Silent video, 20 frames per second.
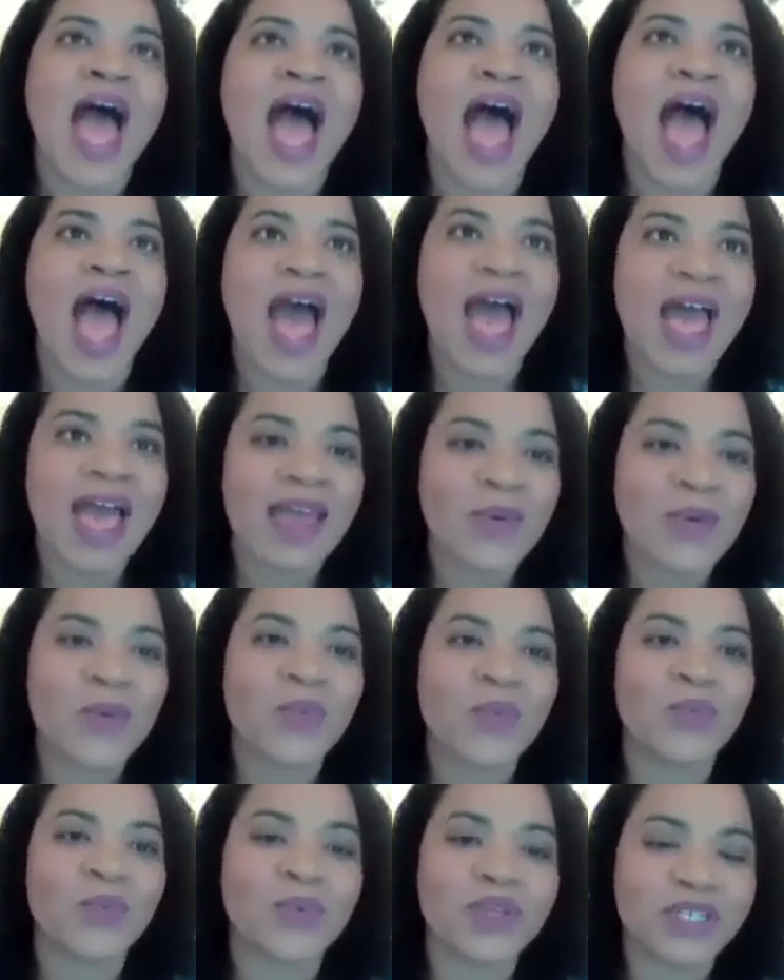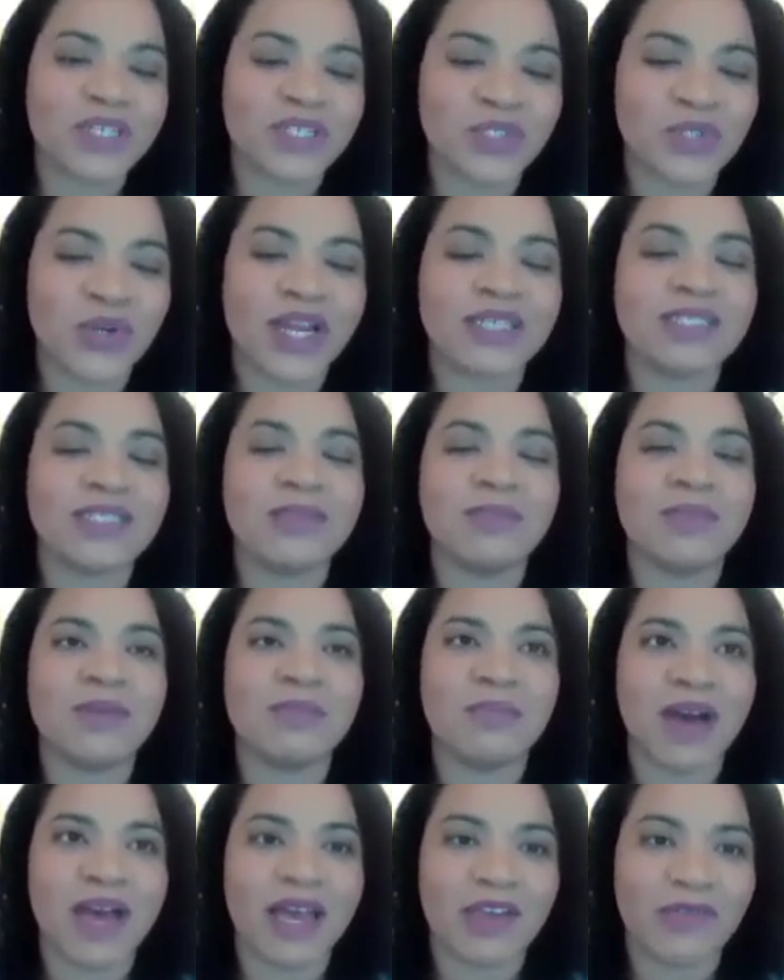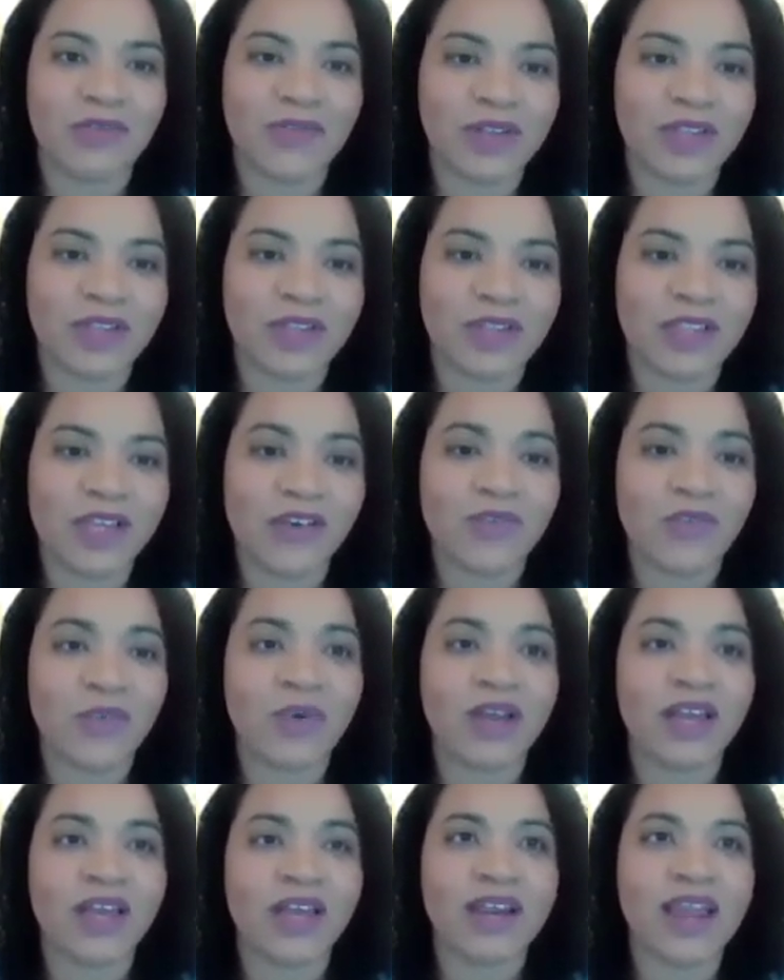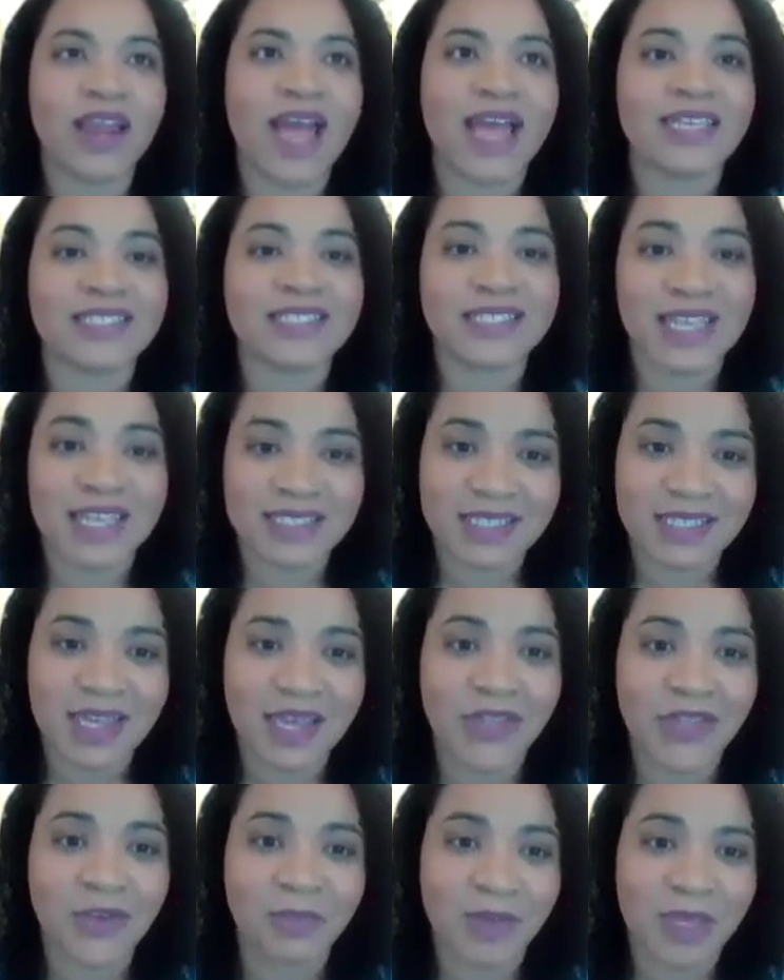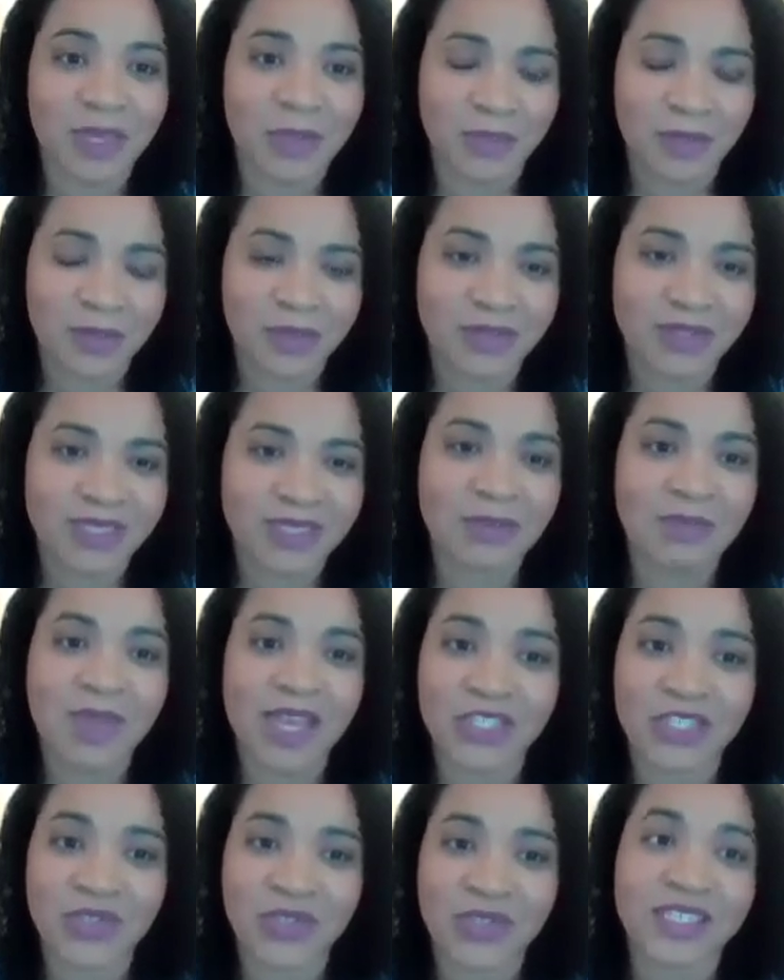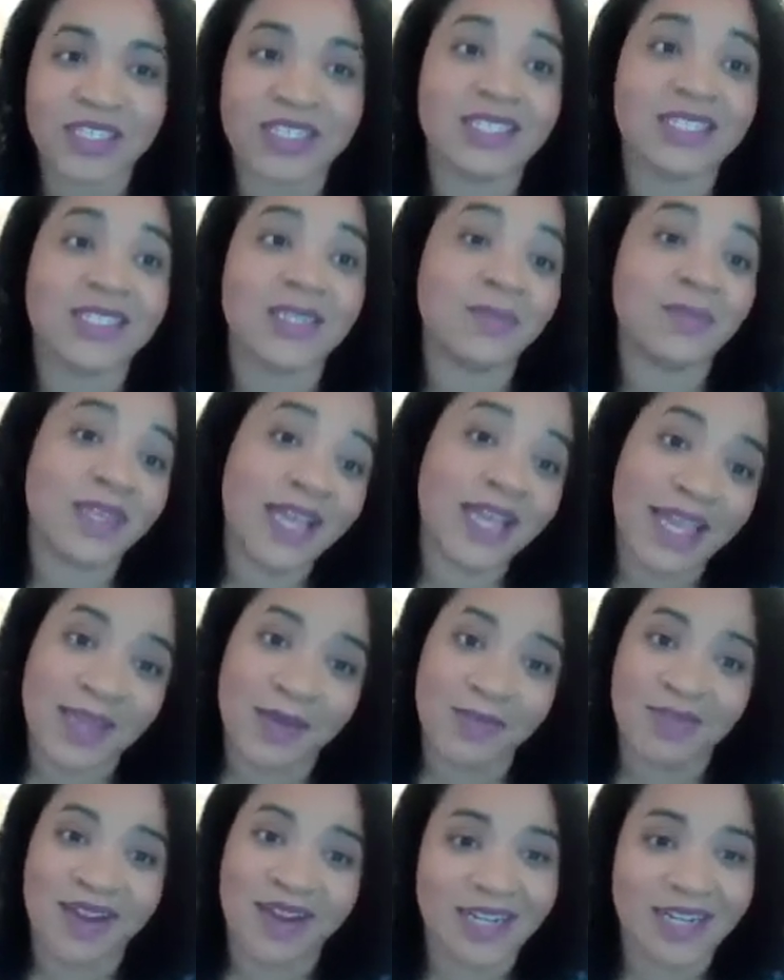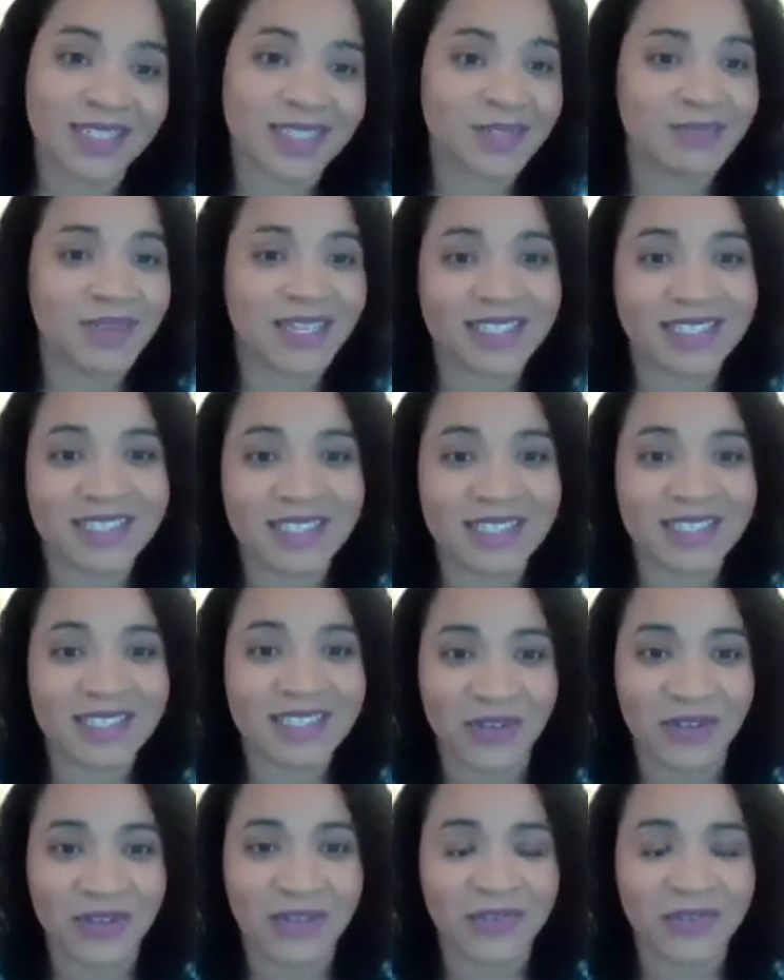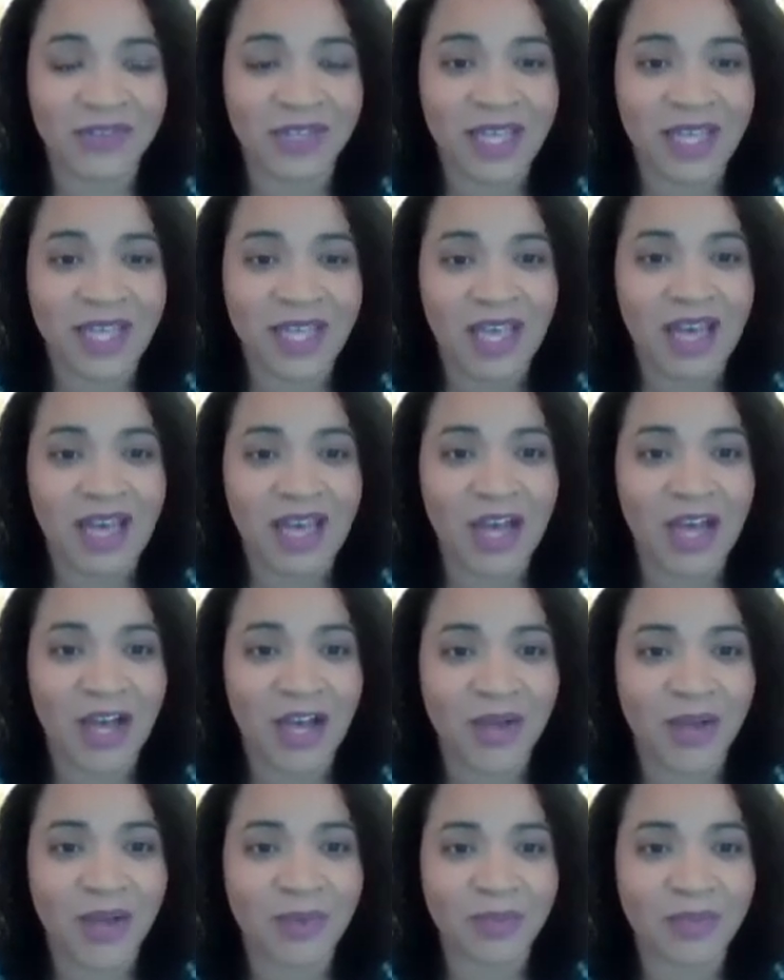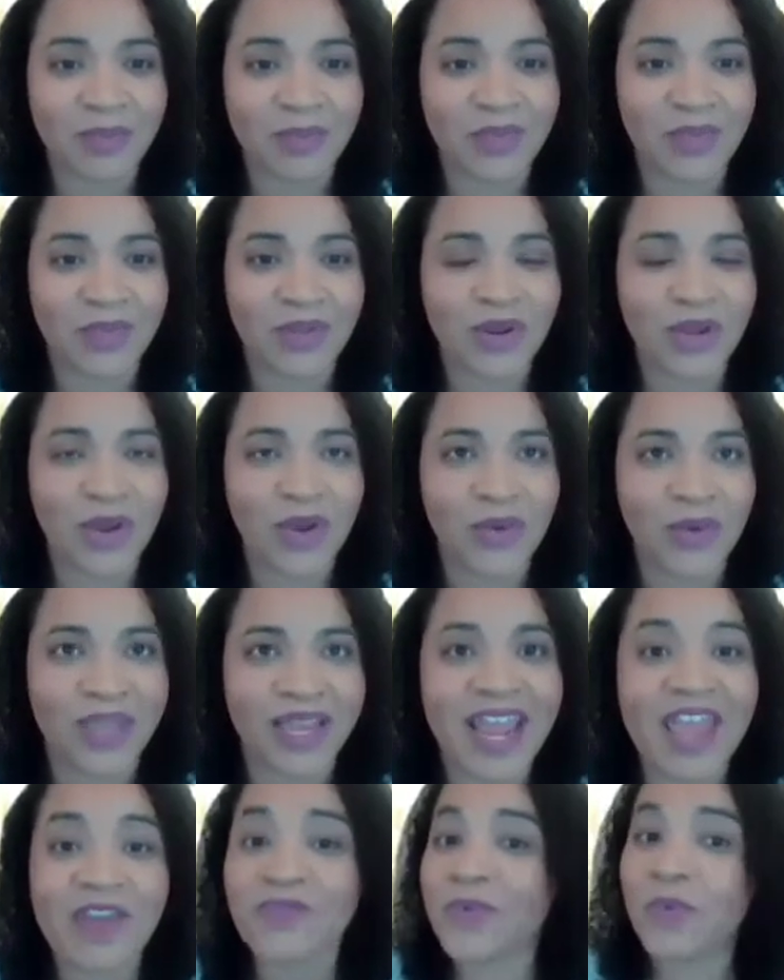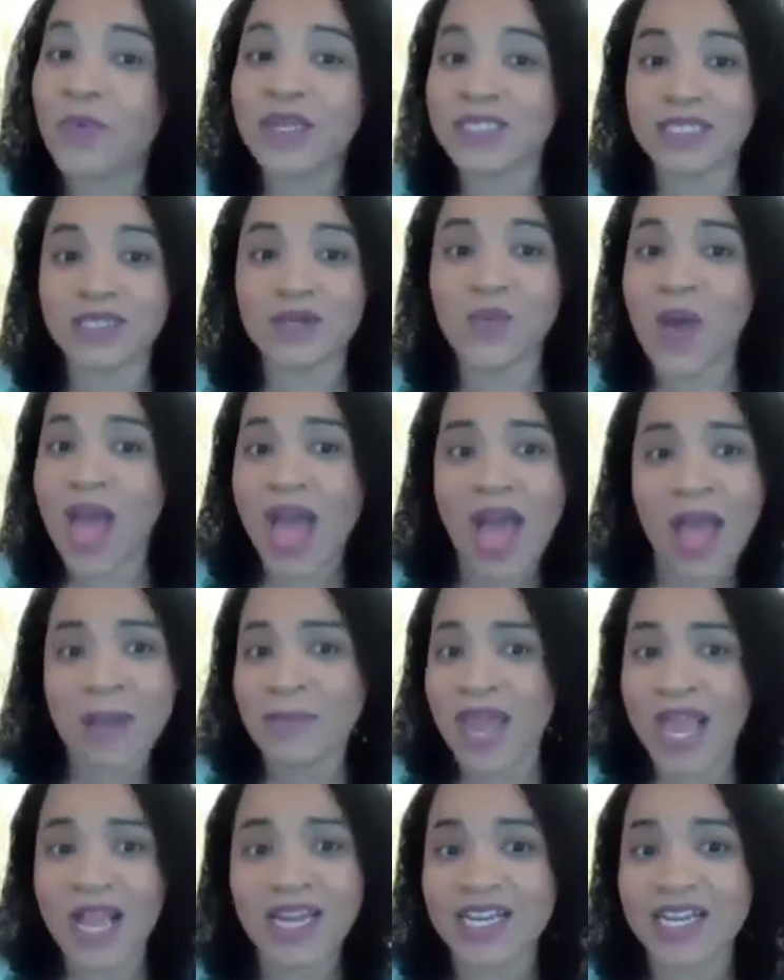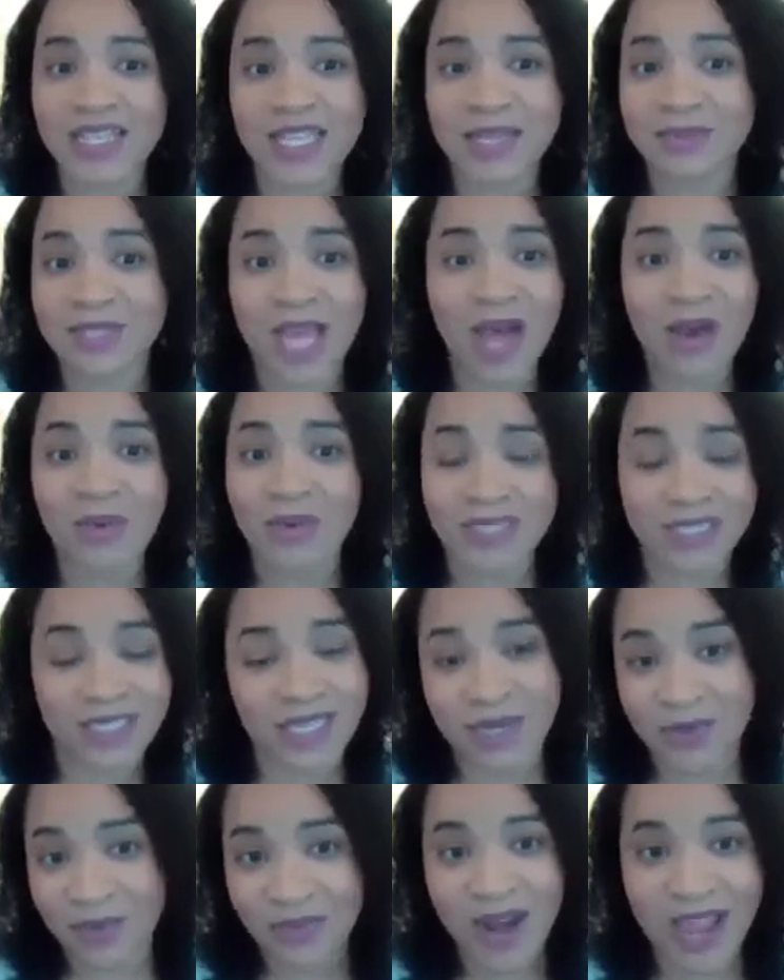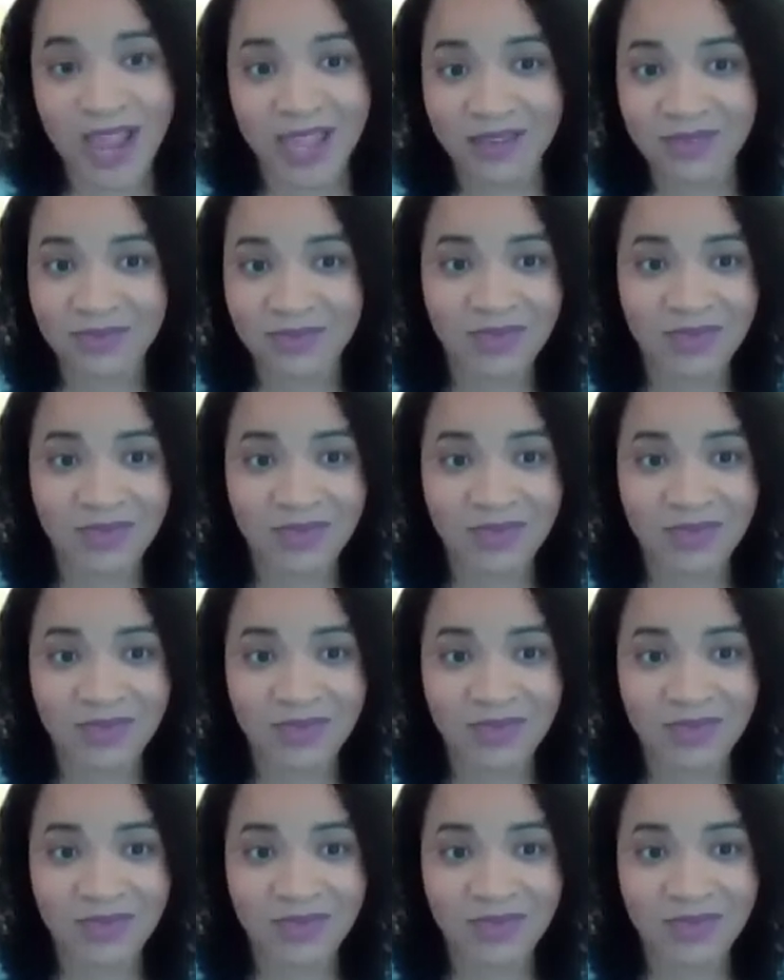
I really try to be mindful of what I say to other people, to make sure that it's something I can practice myself. And every once in a while, I'm not going to claim to always get it right.